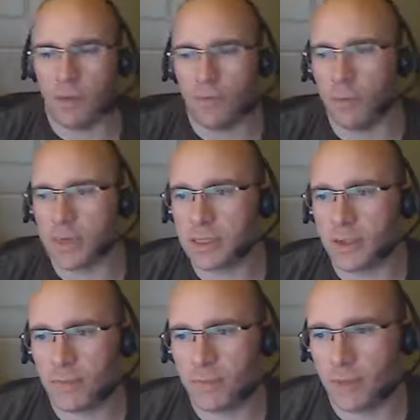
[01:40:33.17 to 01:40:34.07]
For
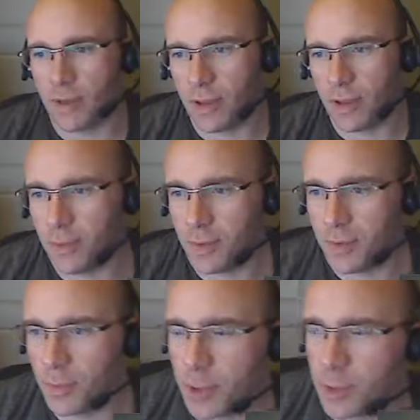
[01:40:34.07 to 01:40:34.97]
myself, you
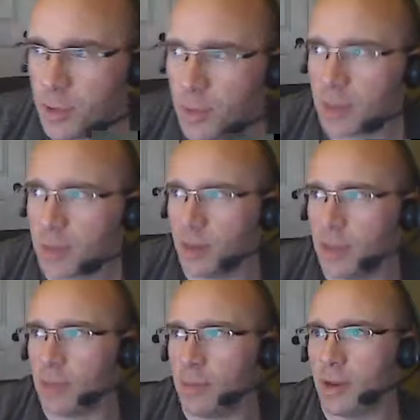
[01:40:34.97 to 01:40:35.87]
can reach me directly by
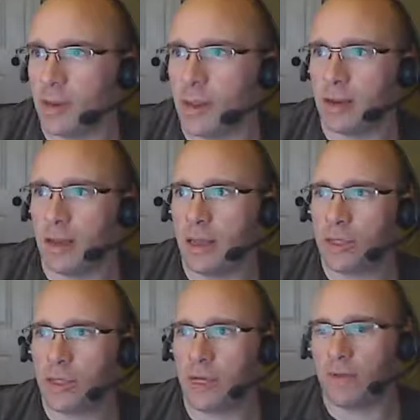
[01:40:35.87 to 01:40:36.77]
email at
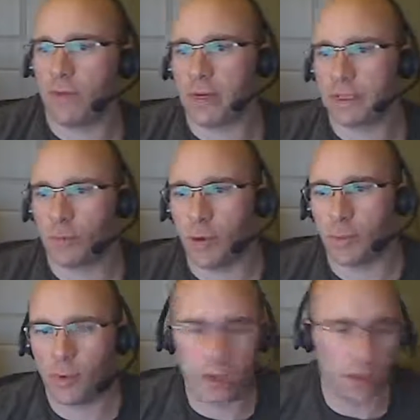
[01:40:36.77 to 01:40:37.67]

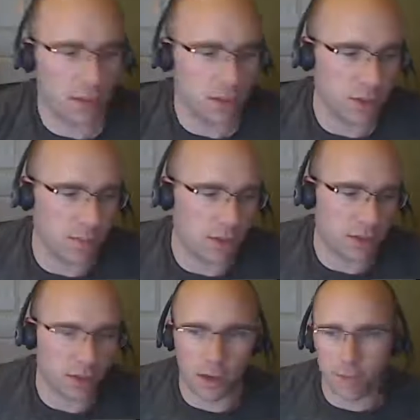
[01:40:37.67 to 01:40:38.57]

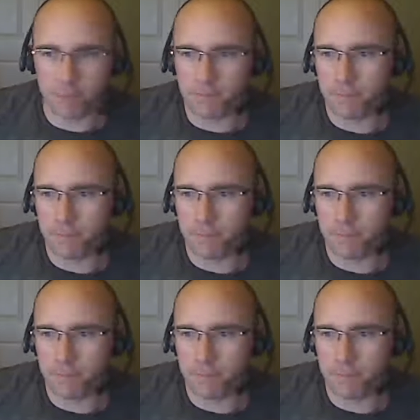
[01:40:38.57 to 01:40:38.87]
hfxprepper@gmail.com.